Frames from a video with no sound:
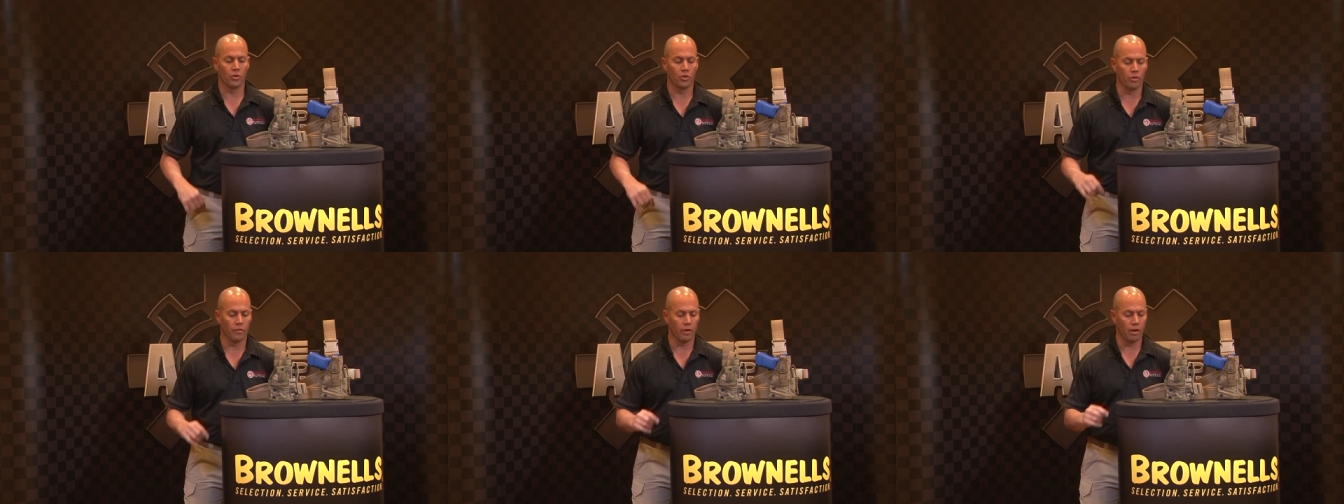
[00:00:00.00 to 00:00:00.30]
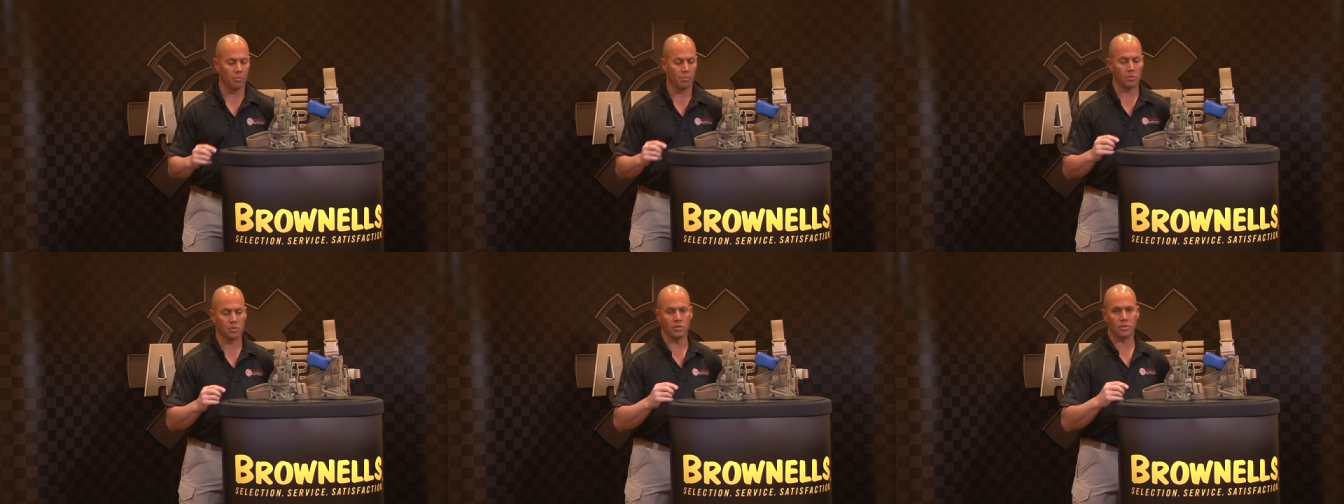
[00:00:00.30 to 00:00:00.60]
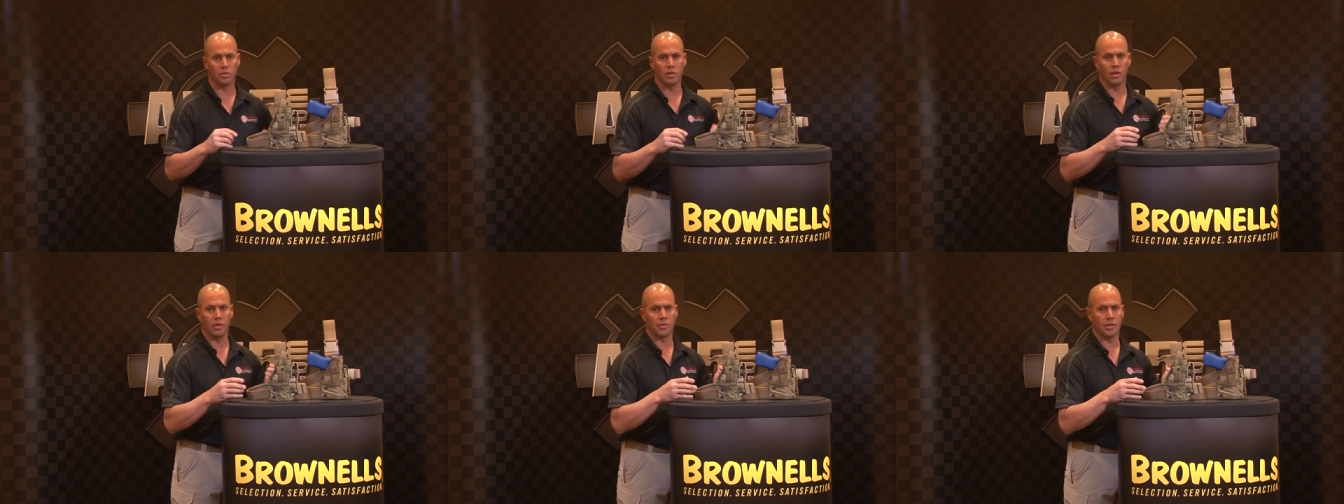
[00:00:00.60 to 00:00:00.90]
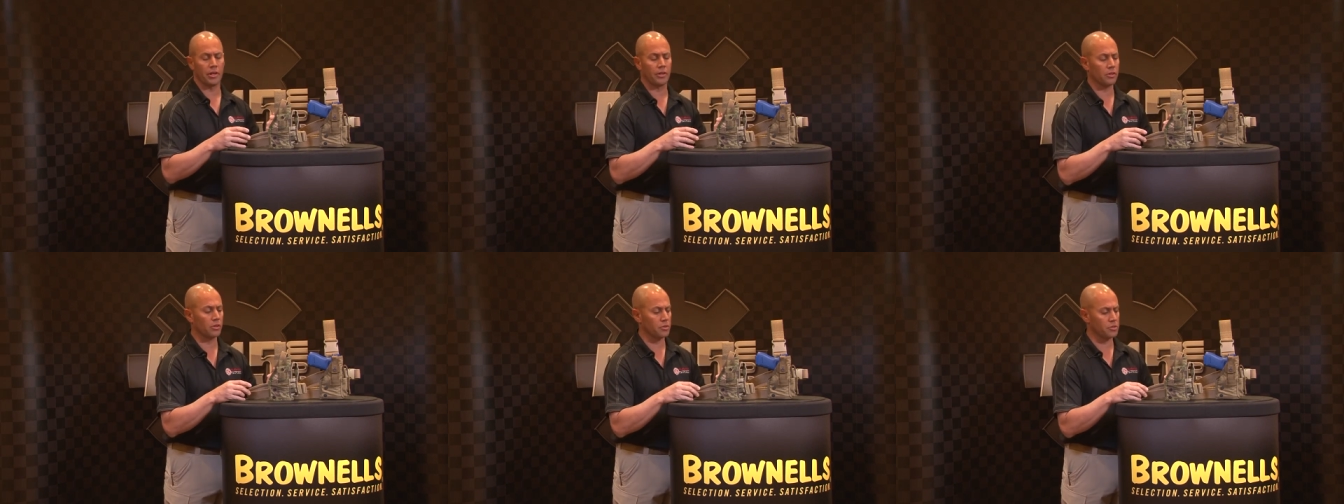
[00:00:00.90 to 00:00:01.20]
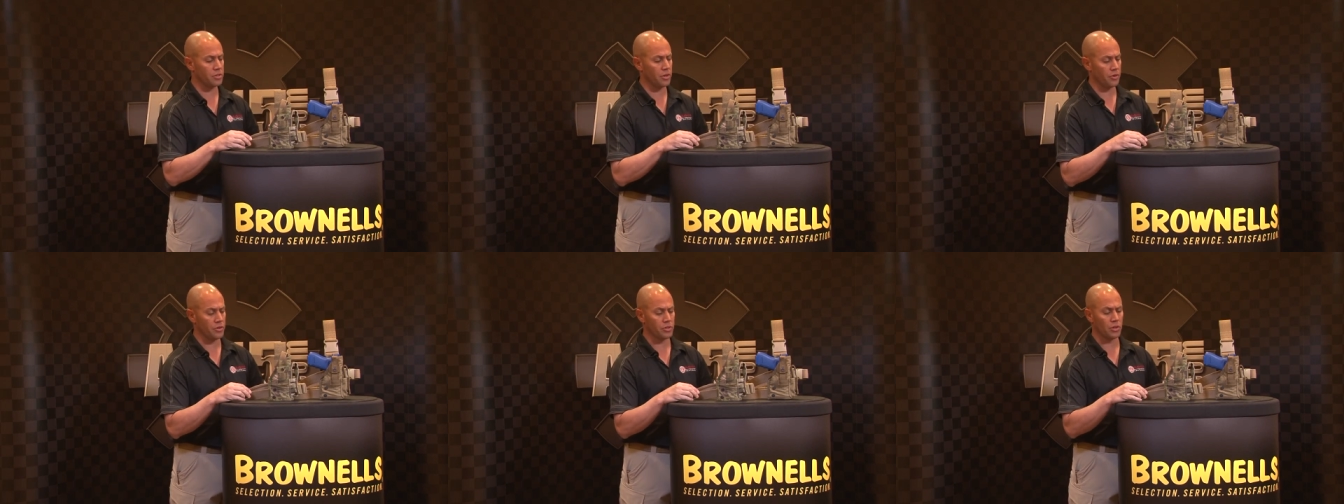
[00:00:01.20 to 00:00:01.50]
new developments in our uh, tactical
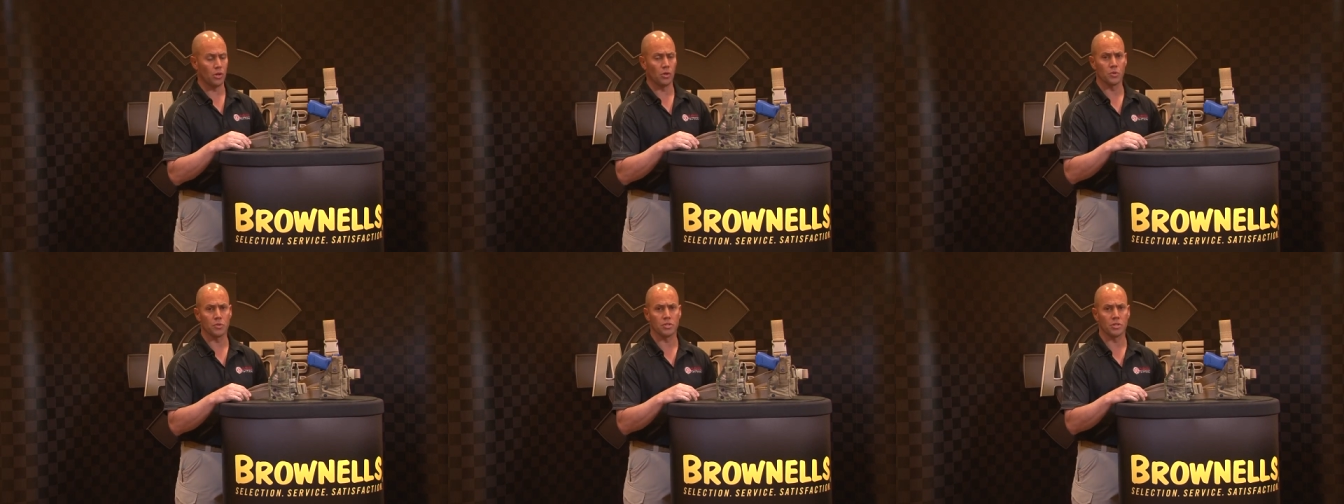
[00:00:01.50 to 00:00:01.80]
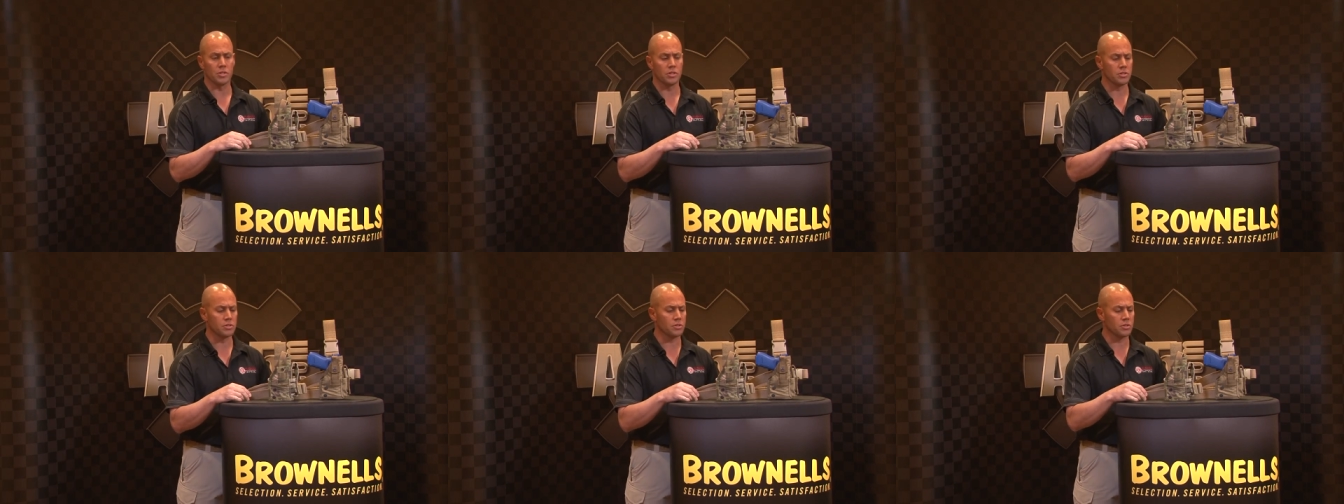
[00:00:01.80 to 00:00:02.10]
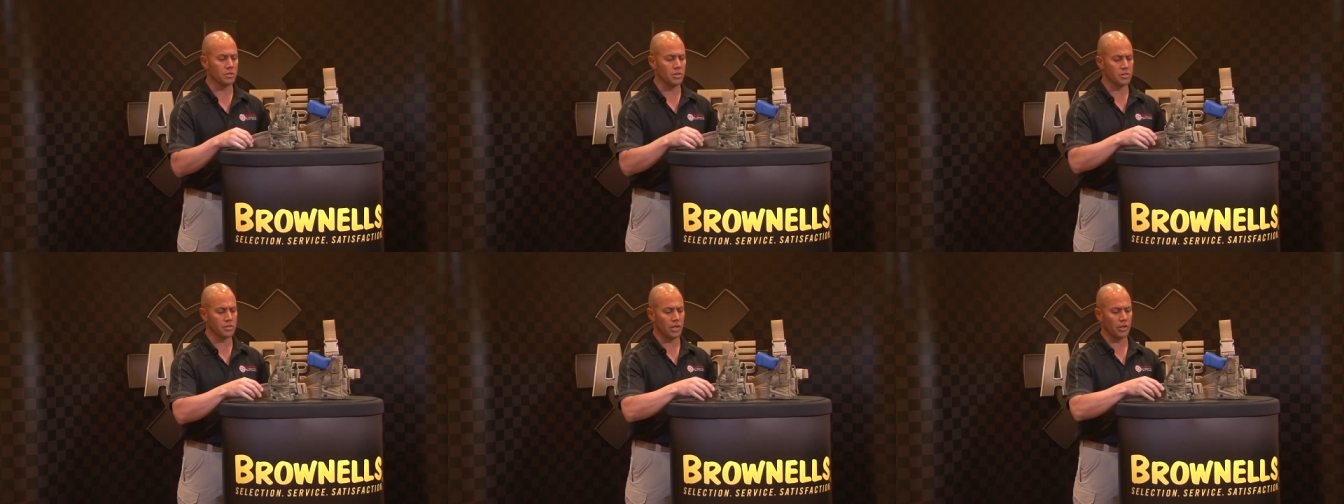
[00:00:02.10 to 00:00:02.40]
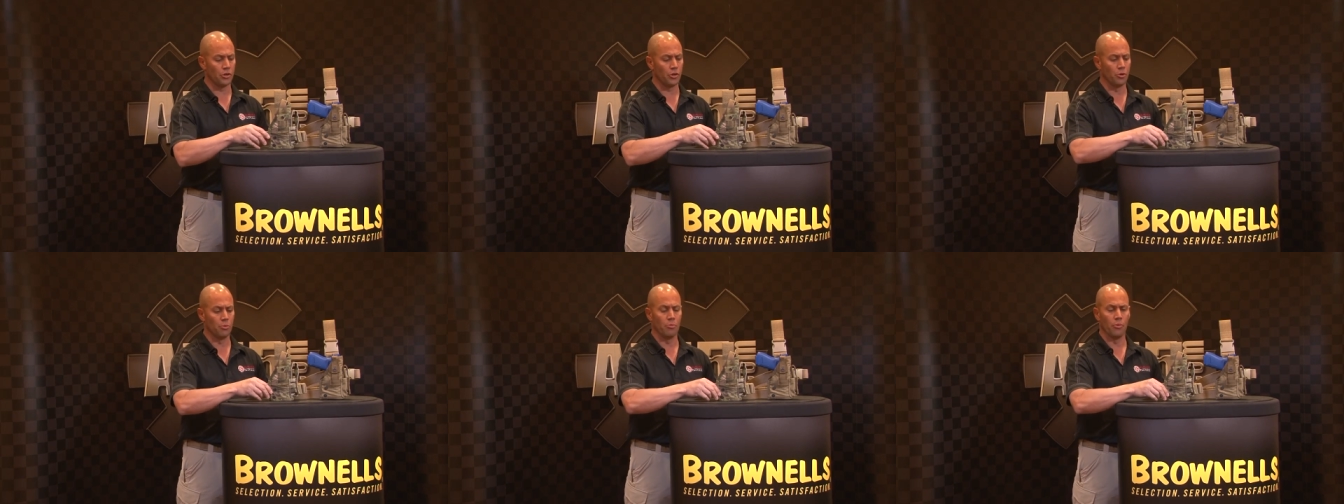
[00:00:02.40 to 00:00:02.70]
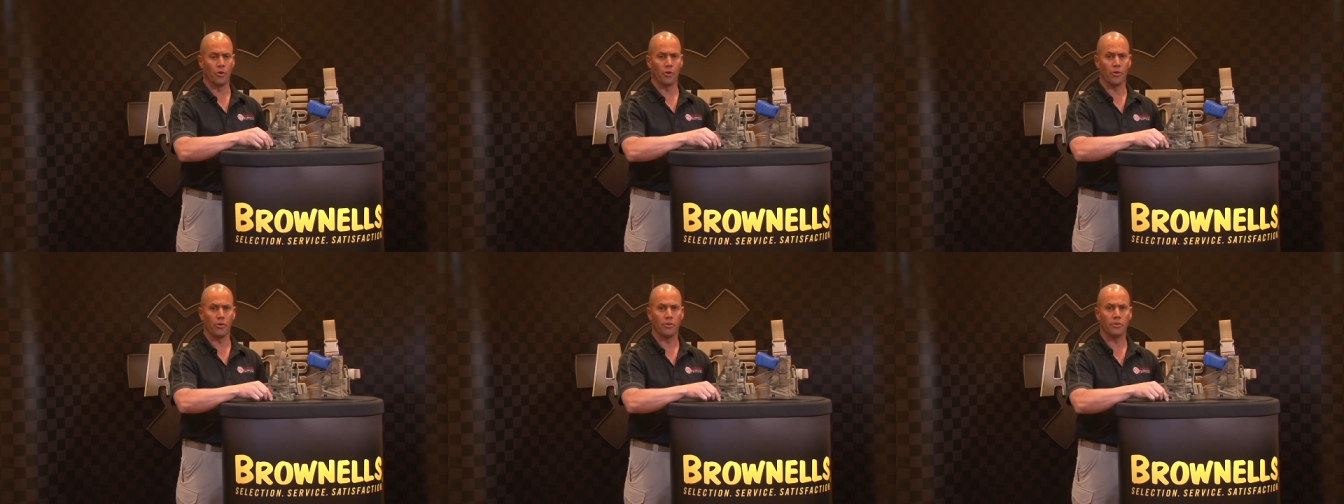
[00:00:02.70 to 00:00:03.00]
series holsters is our new
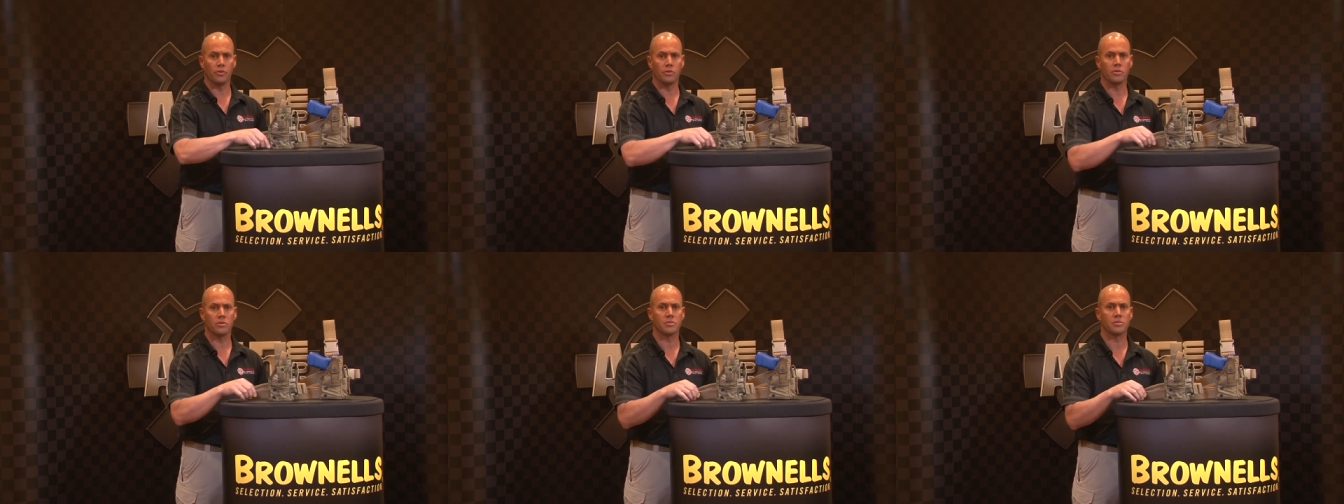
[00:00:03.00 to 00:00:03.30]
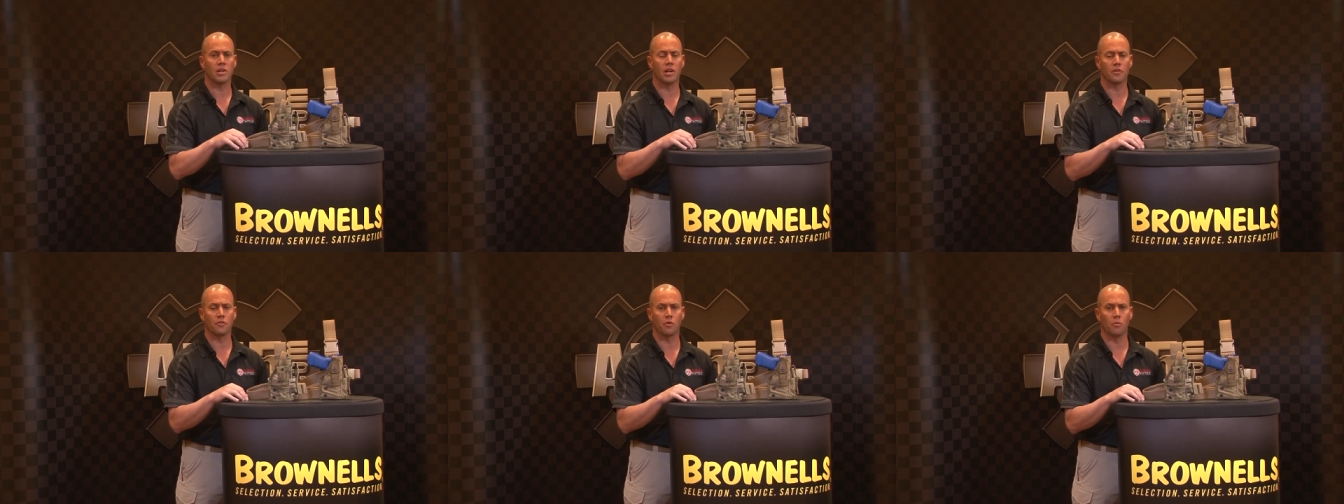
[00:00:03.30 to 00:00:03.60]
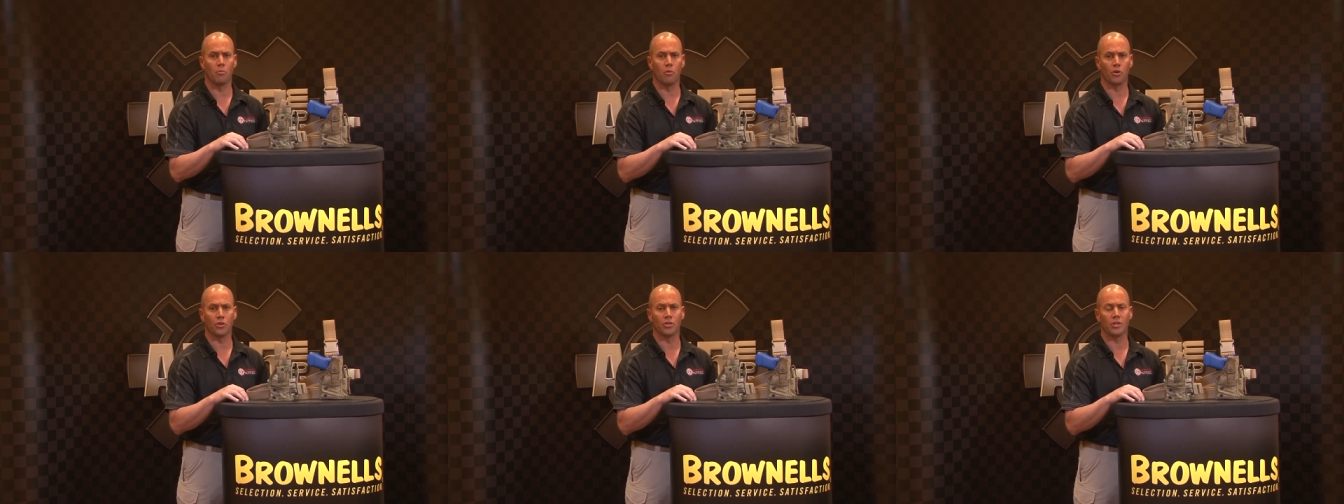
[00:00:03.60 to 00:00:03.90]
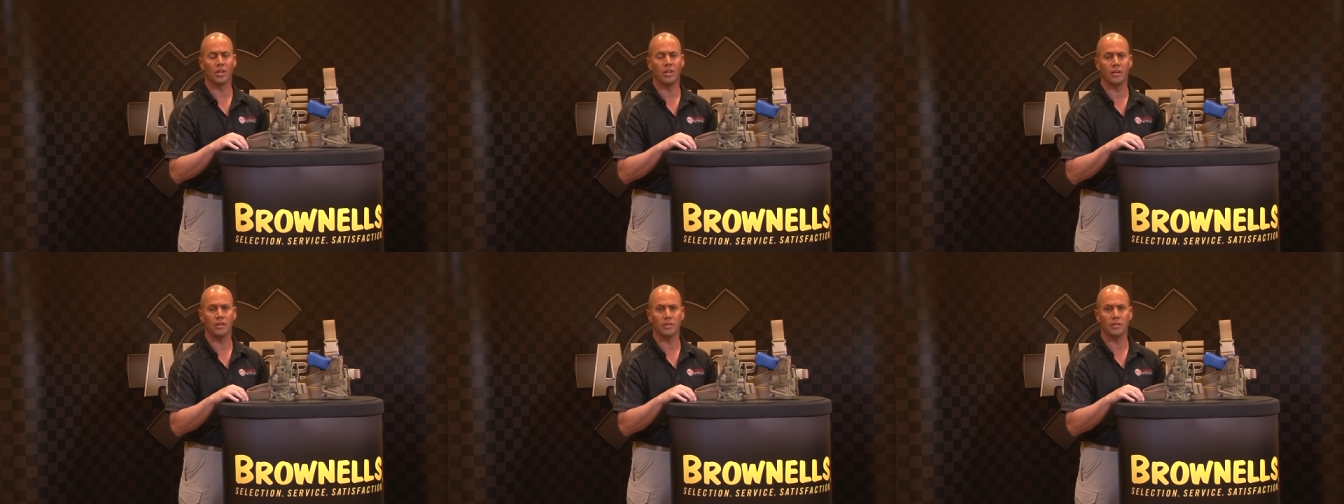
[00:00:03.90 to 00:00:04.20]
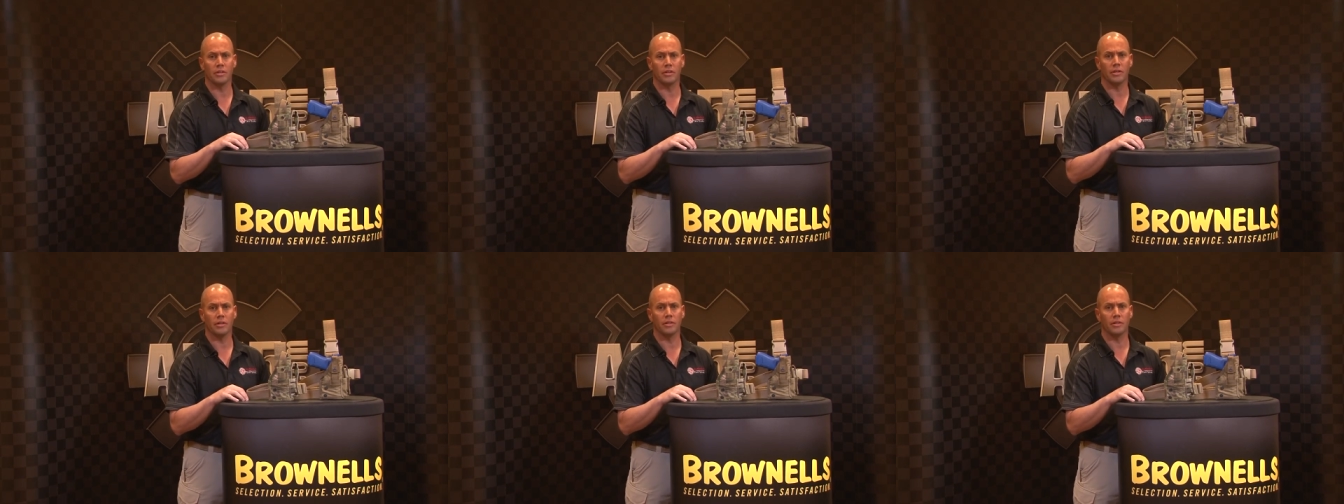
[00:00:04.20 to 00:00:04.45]
MIR, stands for Modular